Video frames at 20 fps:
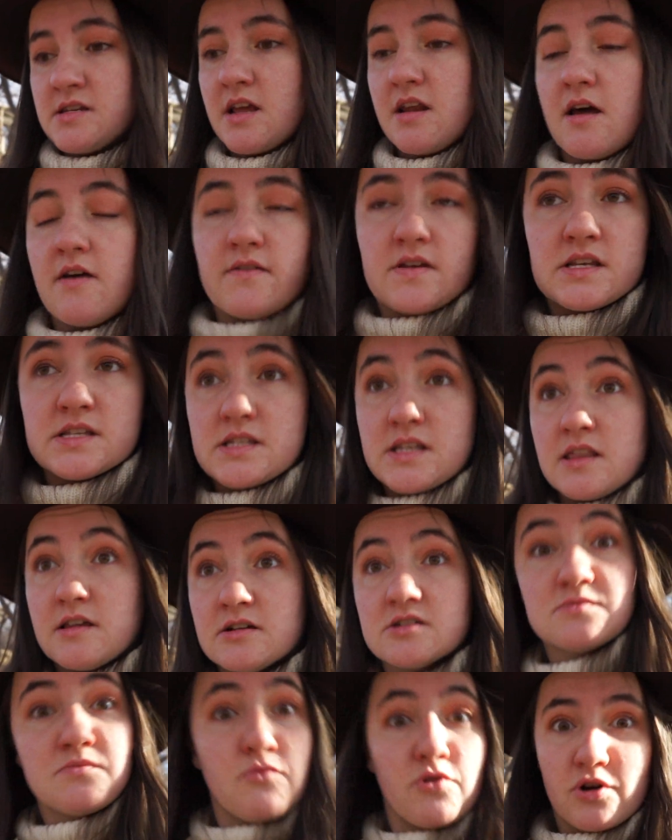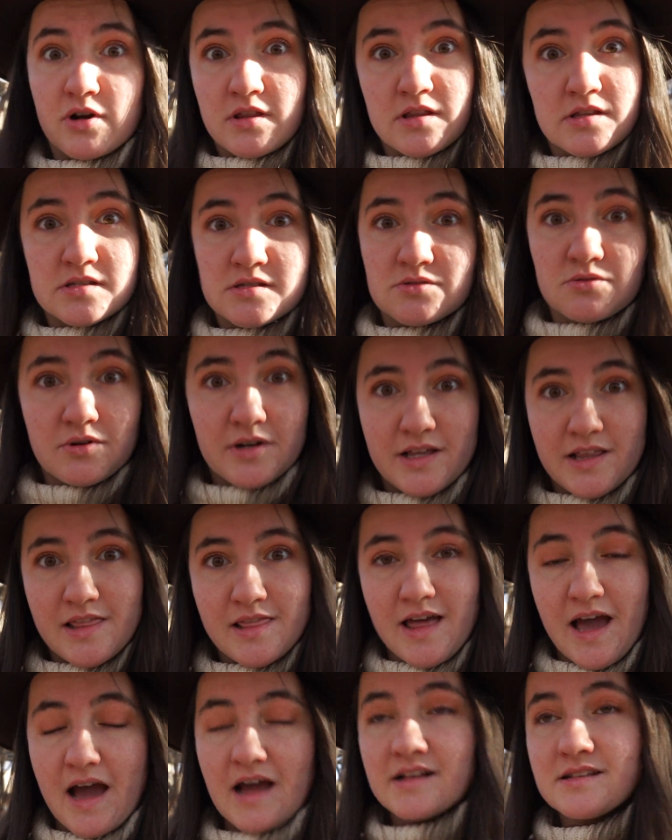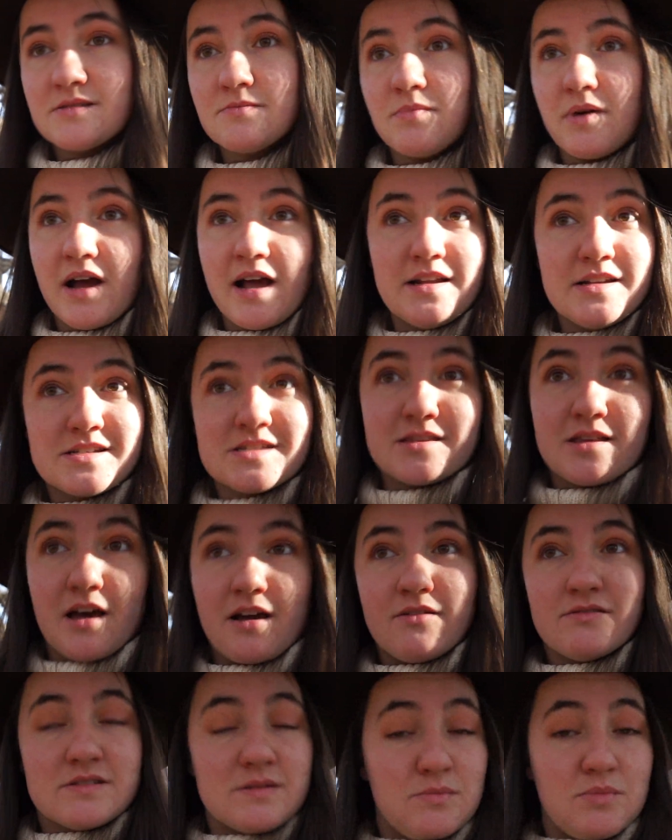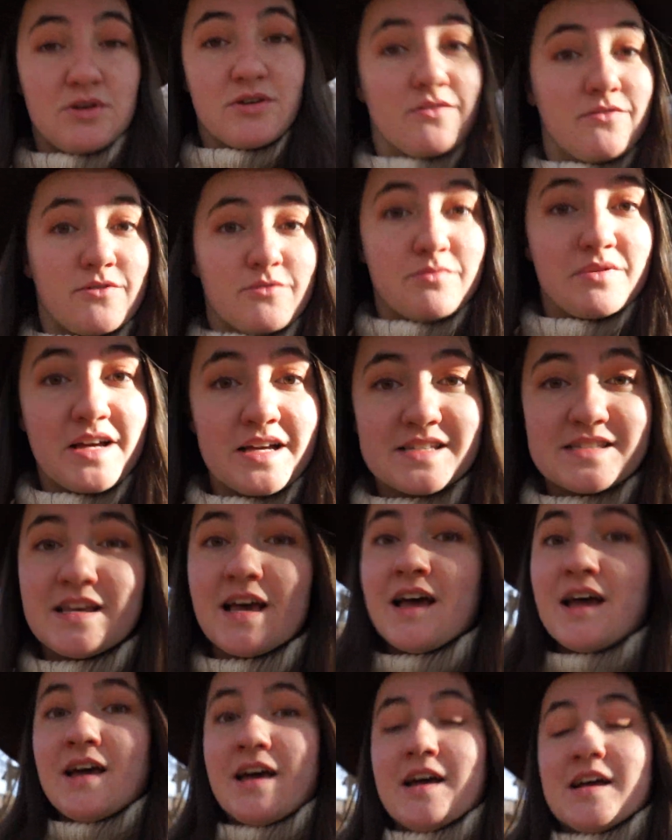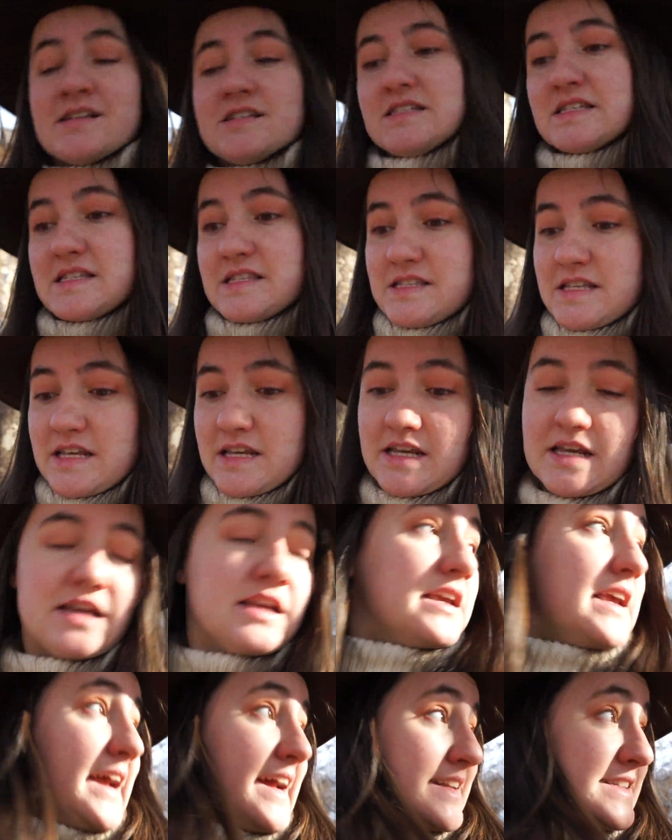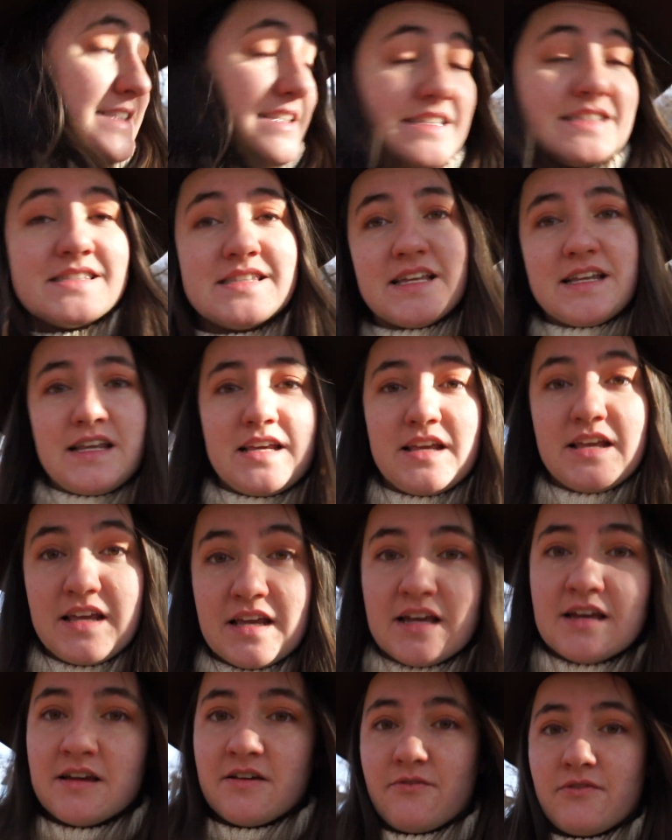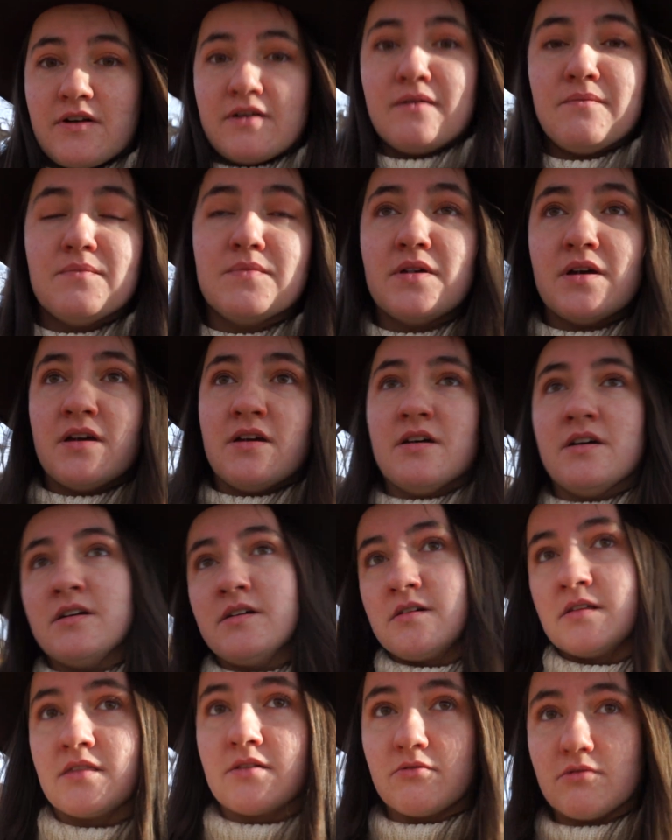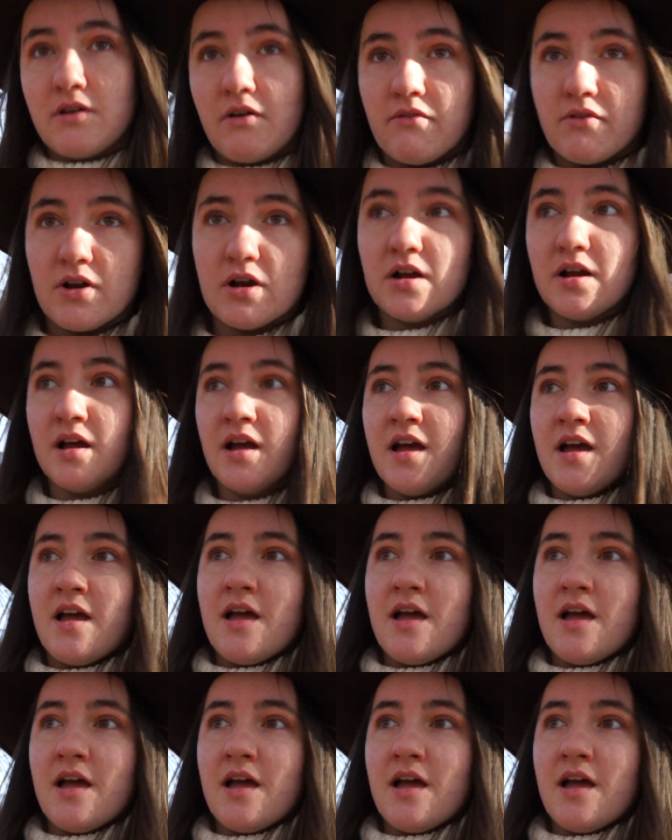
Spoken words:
And obviously there's more to the story than that, but I just thought it was a beautiful place to see Kansas City from the river.